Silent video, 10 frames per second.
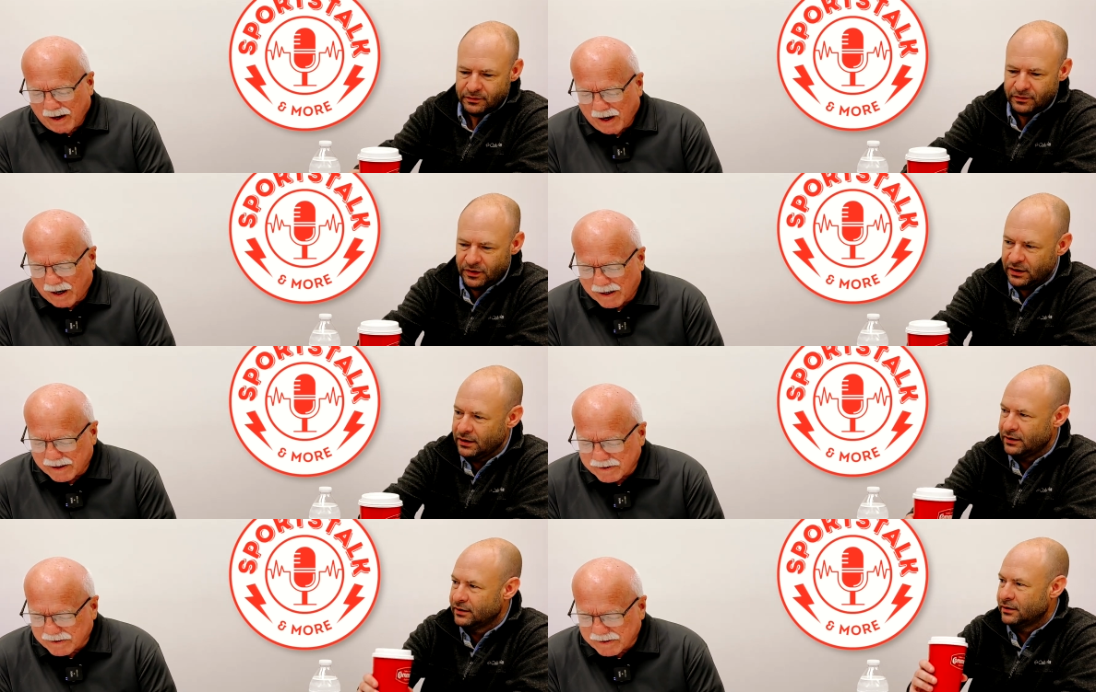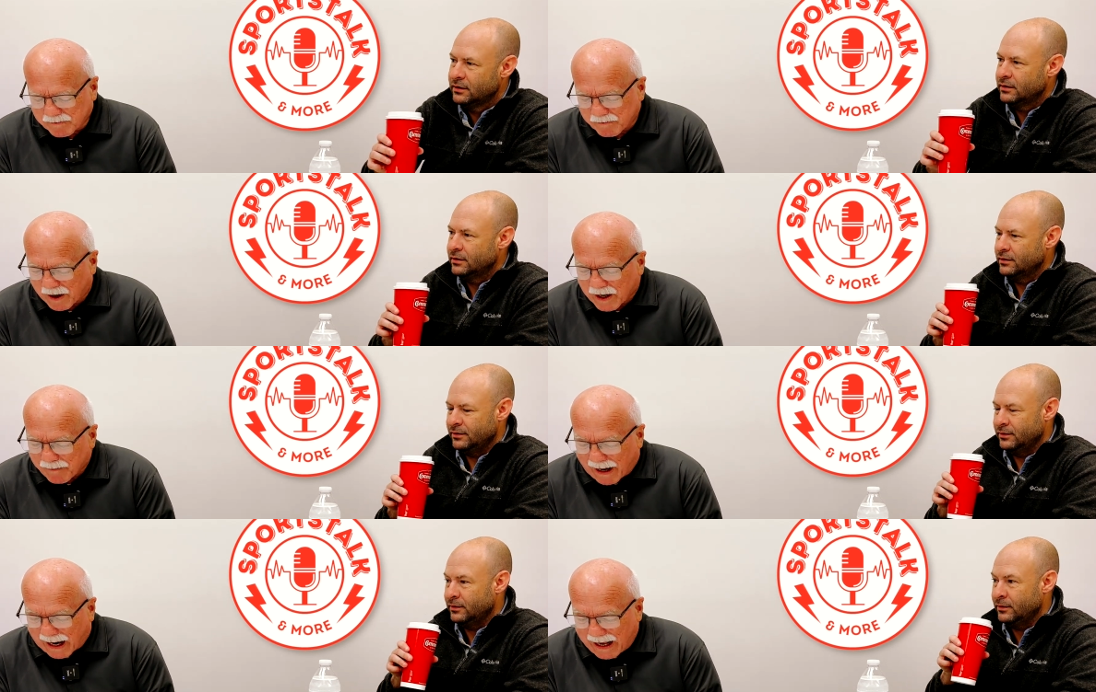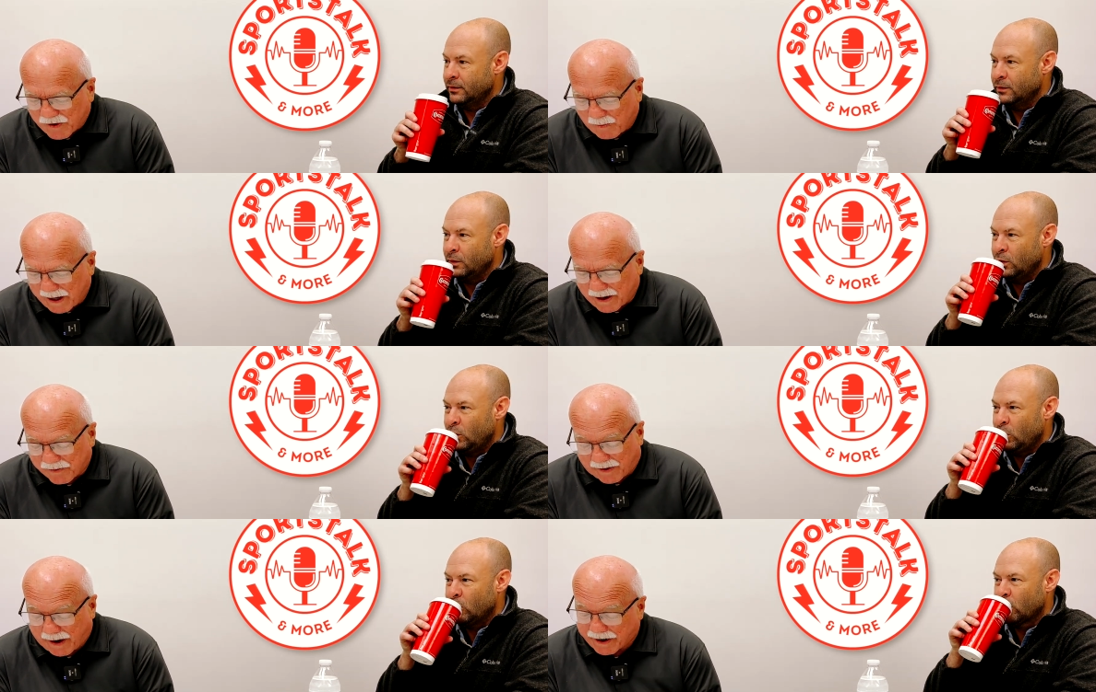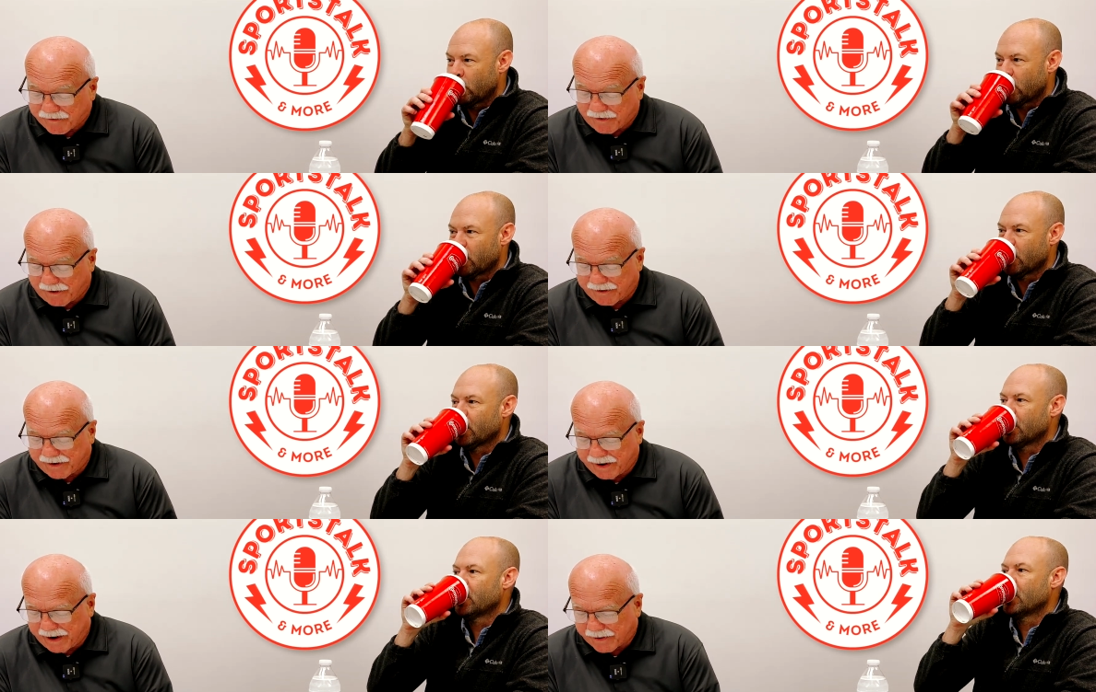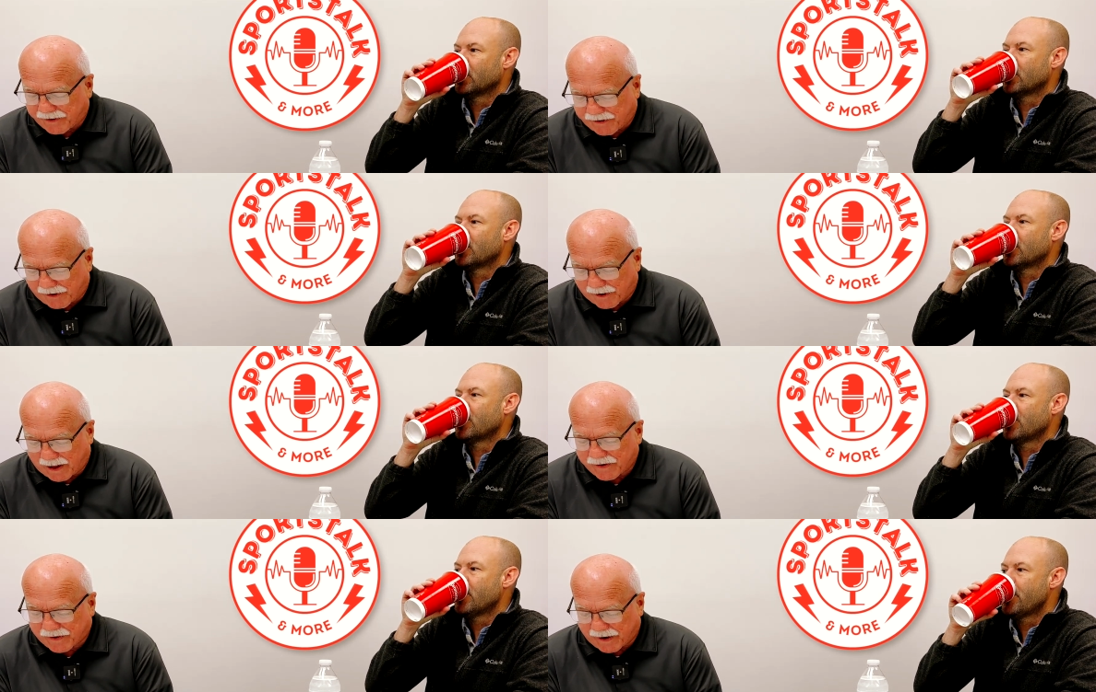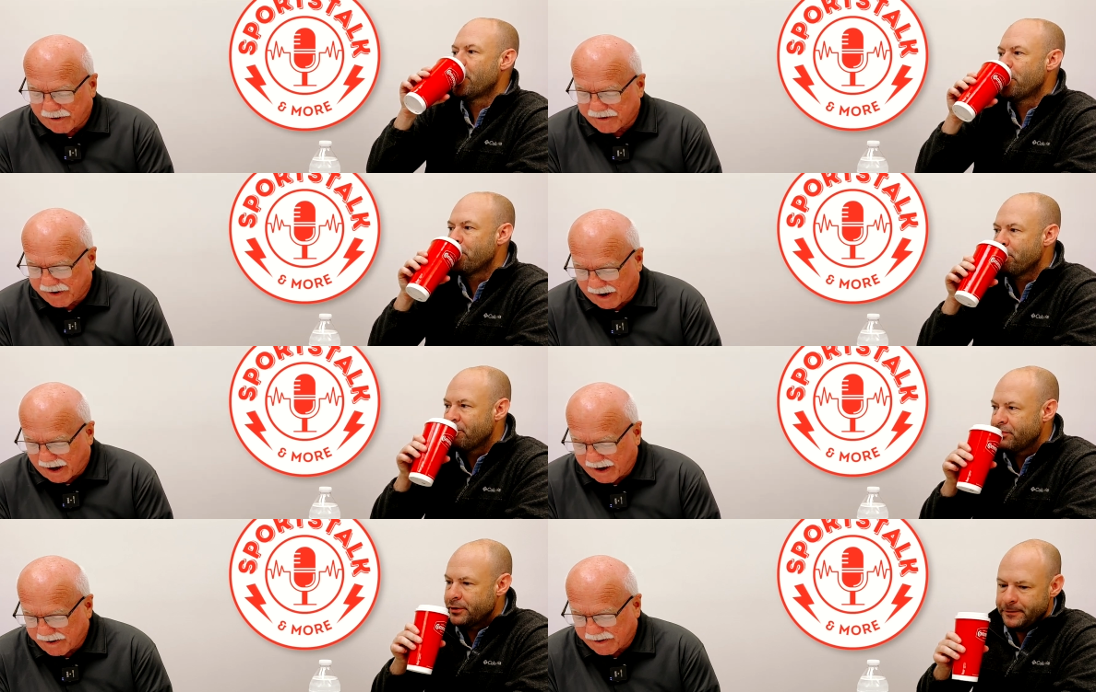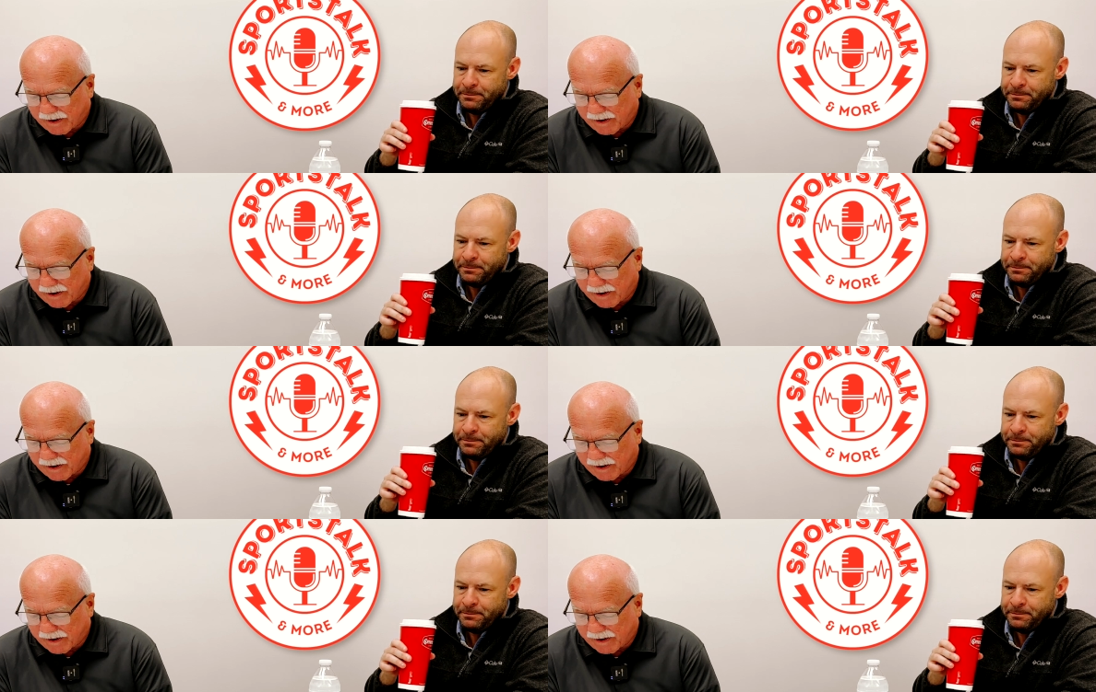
Speaker 1: Uh, but looking back last week, it was a night of first at Delta Charter last Thursday night.